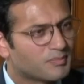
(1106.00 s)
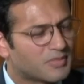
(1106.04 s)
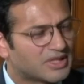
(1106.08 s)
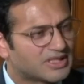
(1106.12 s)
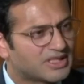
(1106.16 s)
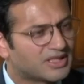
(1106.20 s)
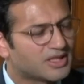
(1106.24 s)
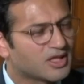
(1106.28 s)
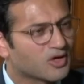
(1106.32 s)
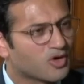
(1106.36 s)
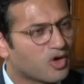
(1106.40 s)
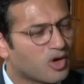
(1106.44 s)

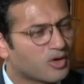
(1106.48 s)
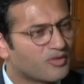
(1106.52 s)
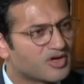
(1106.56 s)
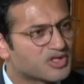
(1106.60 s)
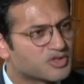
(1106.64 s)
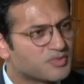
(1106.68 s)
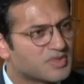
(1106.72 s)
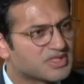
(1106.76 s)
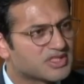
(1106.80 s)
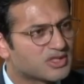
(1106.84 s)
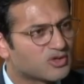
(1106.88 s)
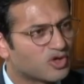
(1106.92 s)
But did the
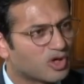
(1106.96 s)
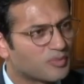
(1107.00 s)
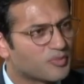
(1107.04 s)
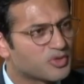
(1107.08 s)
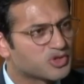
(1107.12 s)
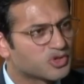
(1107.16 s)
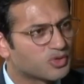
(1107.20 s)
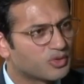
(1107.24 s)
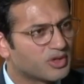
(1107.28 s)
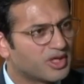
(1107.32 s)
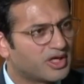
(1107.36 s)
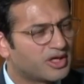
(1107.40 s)
Congress miss an
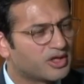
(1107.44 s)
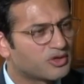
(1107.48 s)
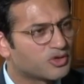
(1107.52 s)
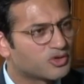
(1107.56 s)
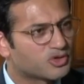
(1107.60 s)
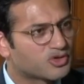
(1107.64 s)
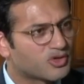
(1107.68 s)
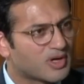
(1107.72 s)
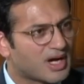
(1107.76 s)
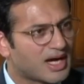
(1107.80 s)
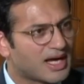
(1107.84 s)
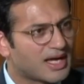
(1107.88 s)
opportunity
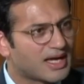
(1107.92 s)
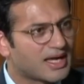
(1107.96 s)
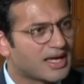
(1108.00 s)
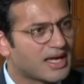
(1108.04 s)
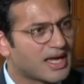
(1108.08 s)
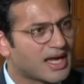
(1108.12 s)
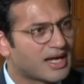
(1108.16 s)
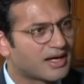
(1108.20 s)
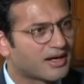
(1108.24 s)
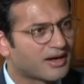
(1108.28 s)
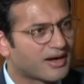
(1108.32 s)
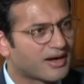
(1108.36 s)
to try and